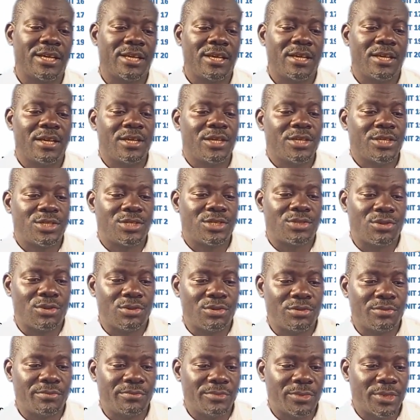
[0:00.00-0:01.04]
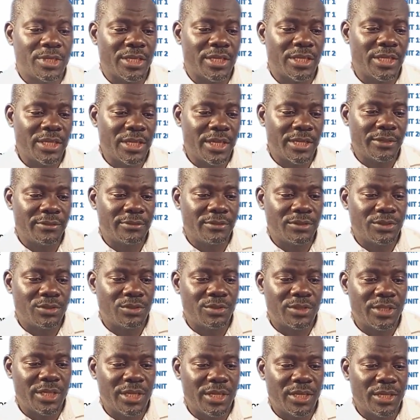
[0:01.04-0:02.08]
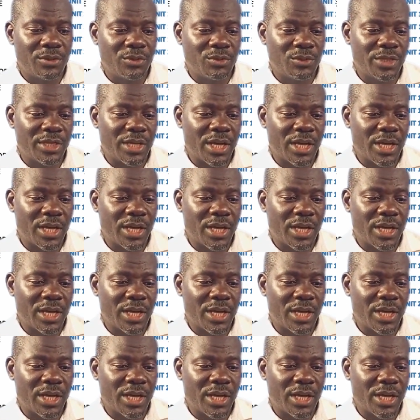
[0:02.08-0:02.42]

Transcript: So here today we